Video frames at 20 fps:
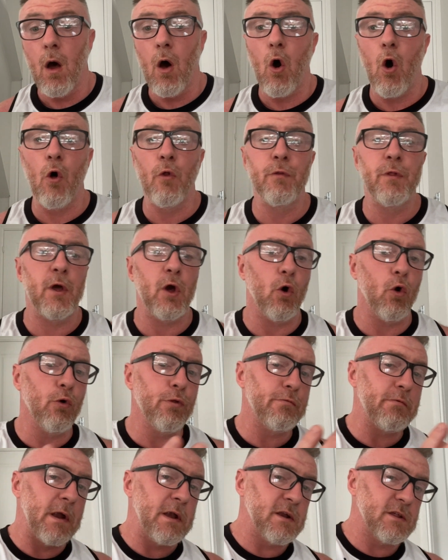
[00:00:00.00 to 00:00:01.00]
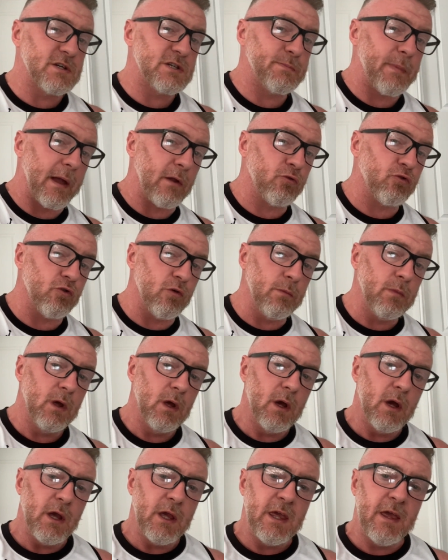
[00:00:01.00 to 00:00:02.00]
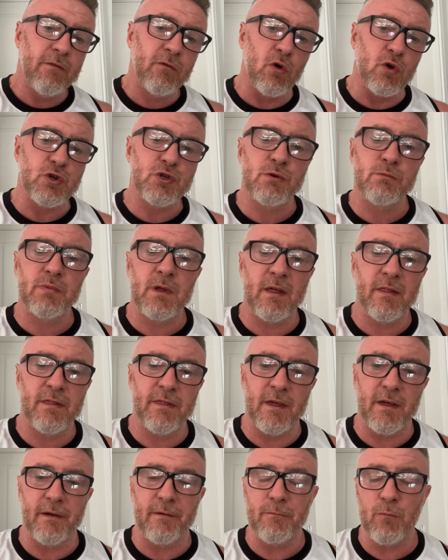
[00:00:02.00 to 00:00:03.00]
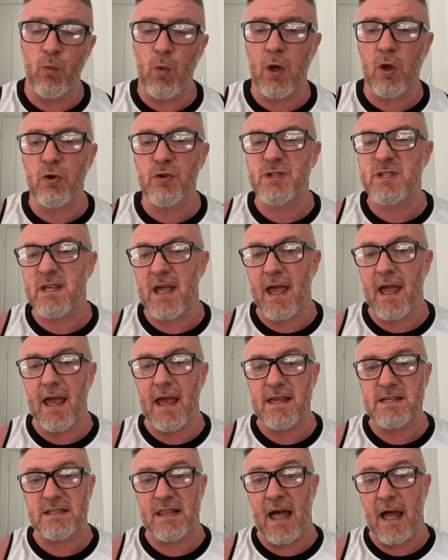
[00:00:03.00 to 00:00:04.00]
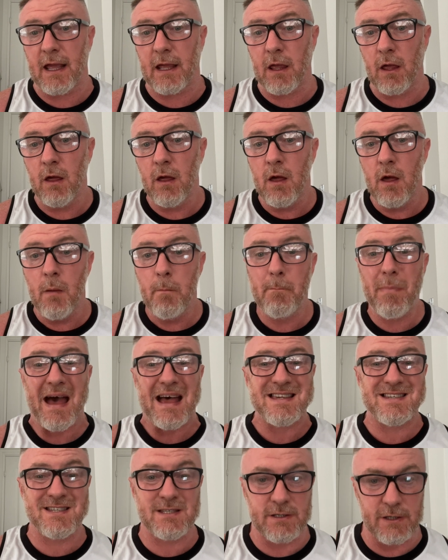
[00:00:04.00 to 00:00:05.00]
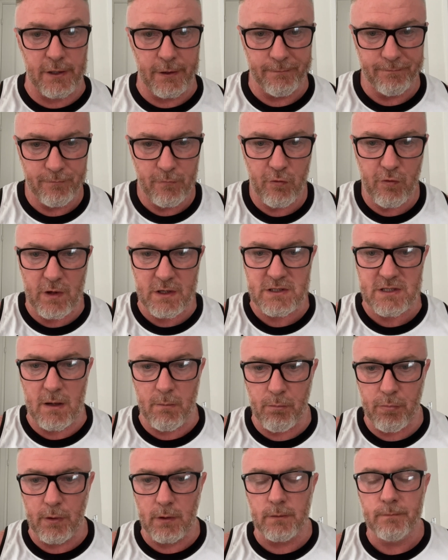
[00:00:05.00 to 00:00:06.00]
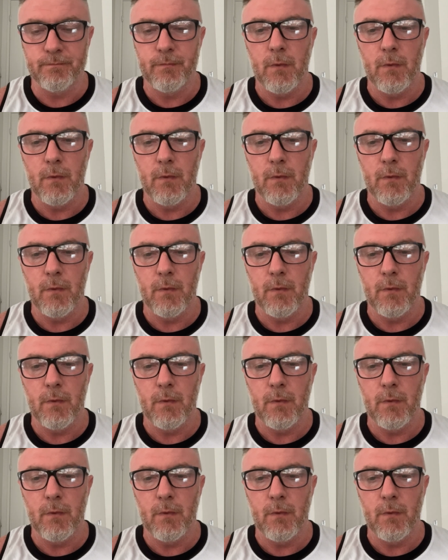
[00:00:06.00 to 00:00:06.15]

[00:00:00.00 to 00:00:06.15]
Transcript: On the other end of the spectrum, you've got something that we could say is like pasta, for example.